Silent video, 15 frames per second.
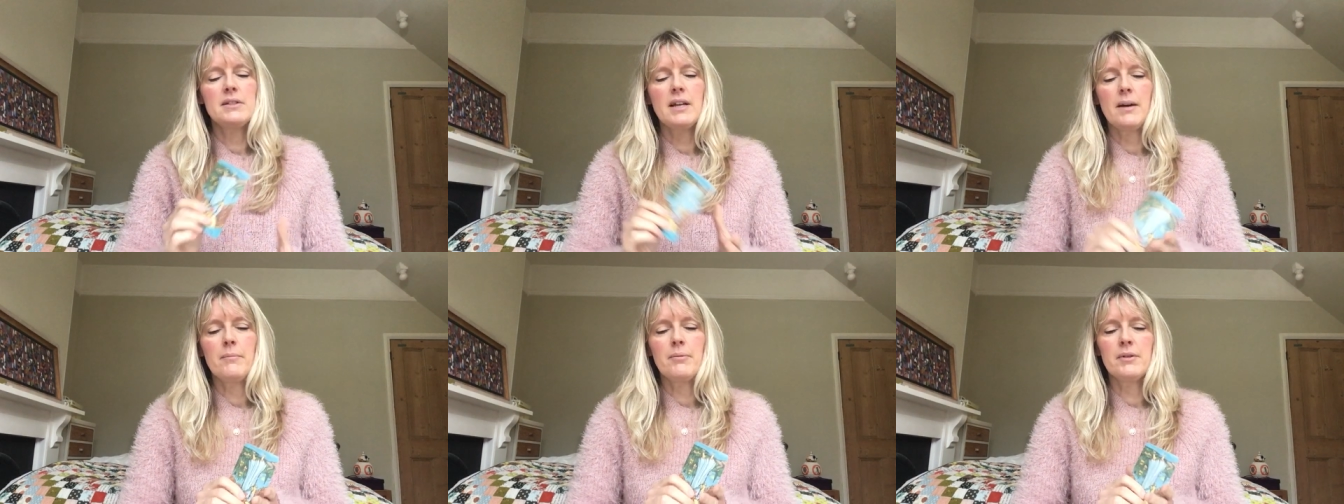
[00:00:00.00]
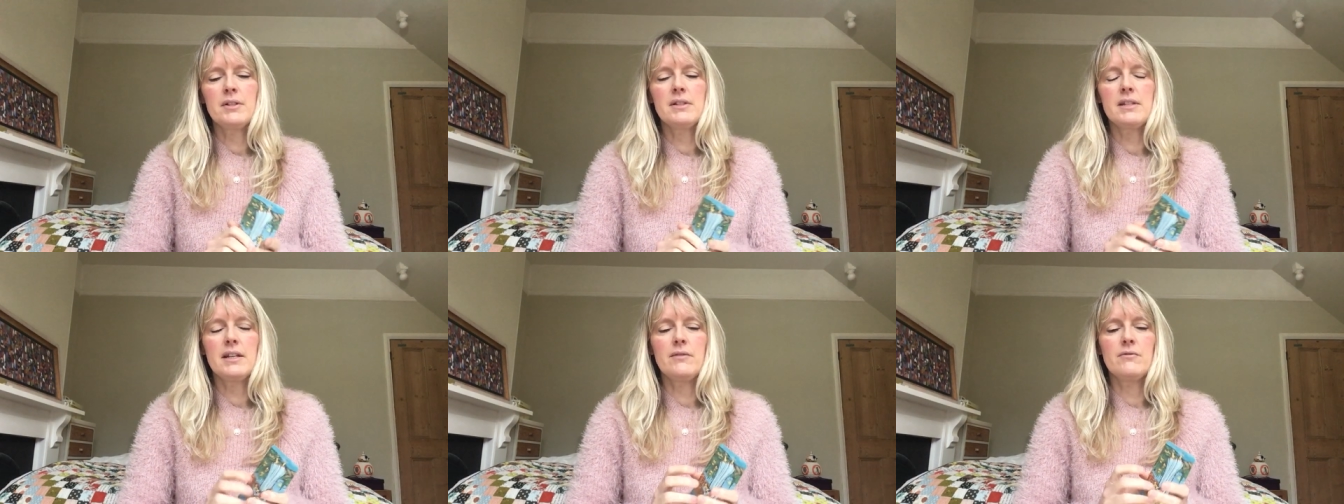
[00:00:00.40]

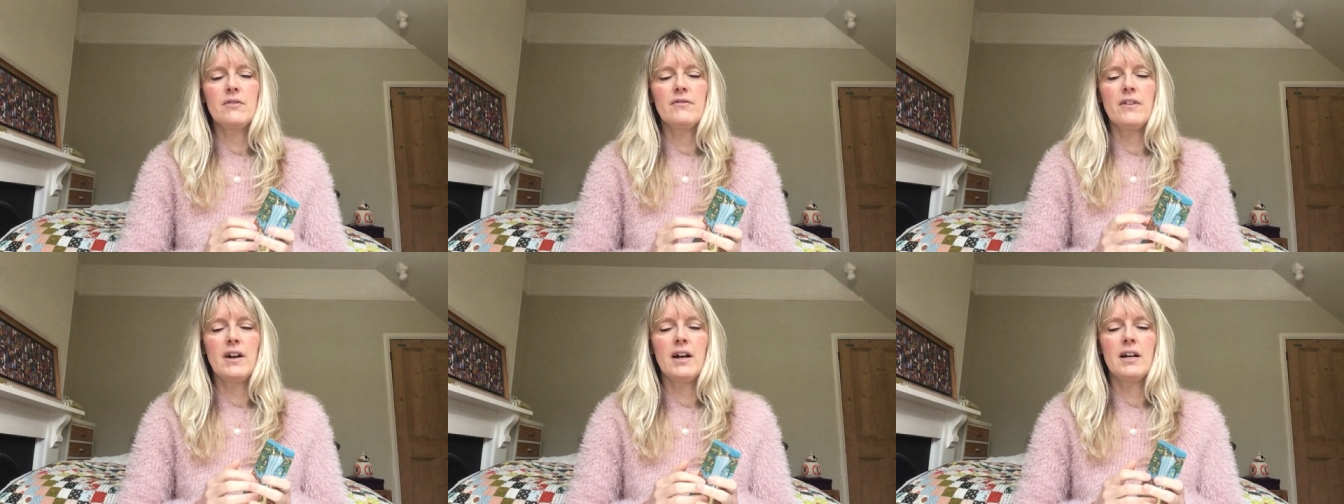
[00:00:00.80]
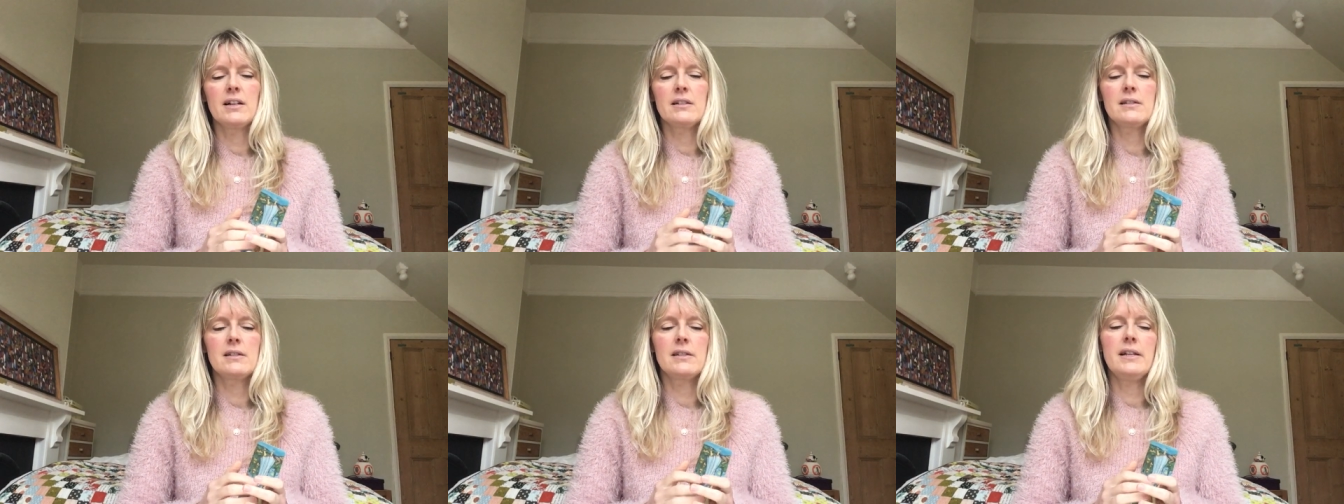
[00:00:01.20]
Temperance in
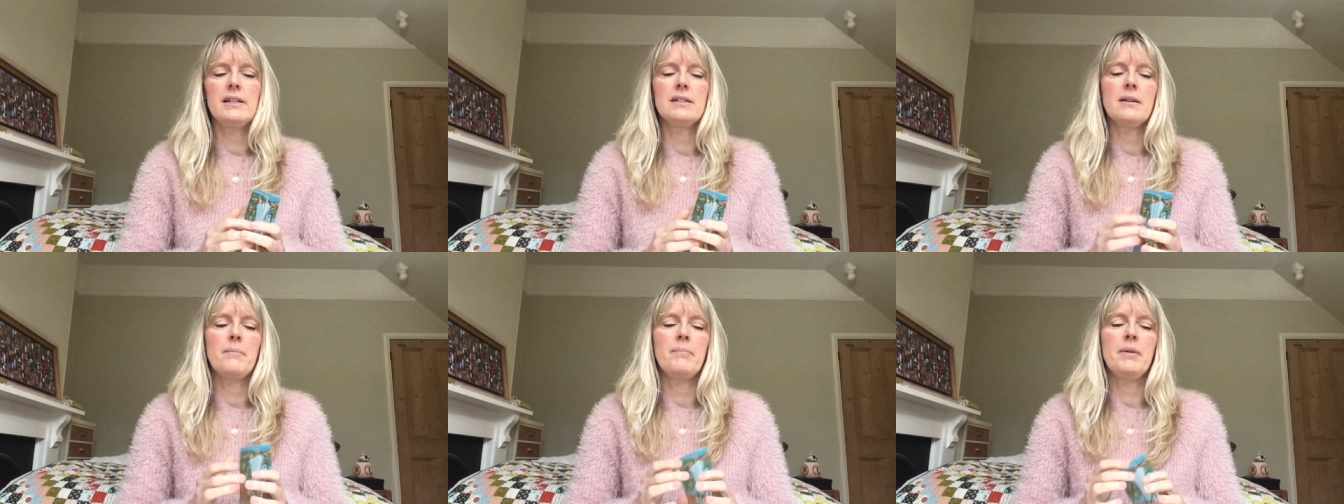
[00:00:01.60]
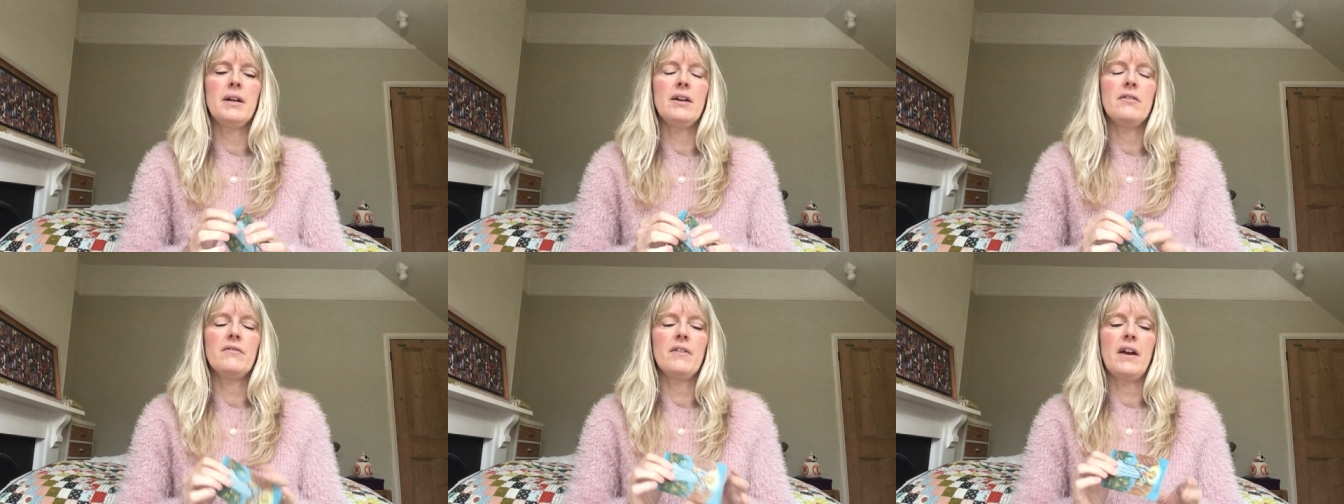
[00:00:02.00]
reverse is a
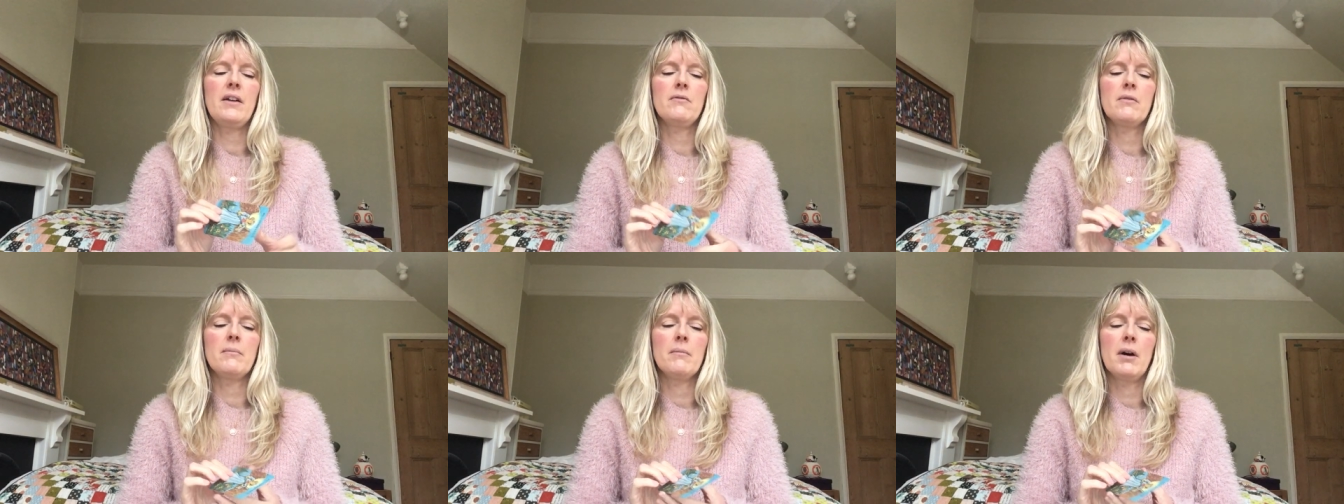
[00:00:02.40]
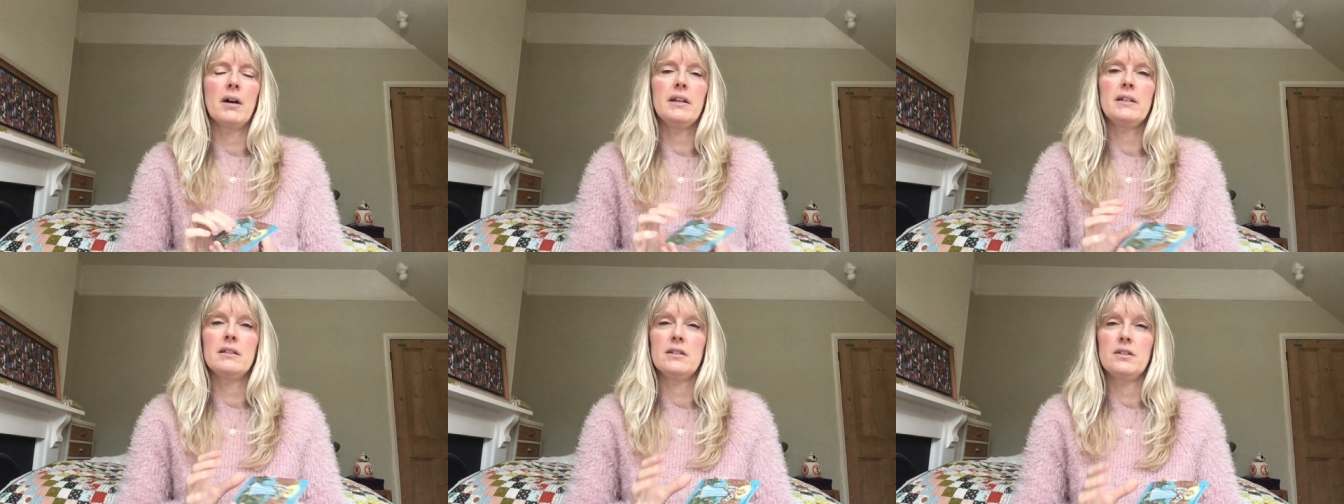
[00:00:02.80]
bit of a
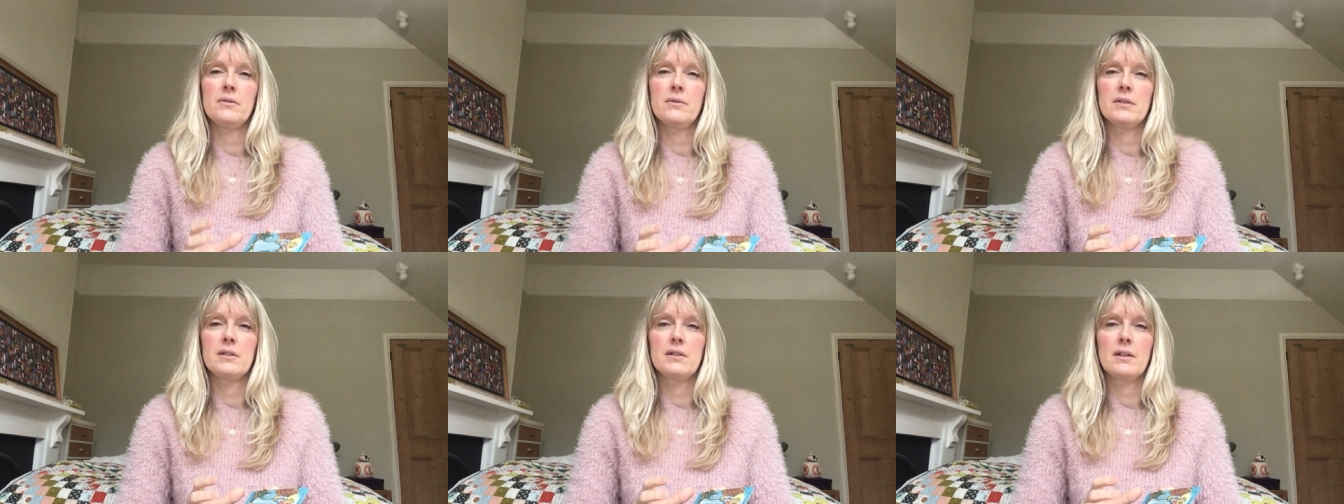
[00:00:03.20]
reminder to us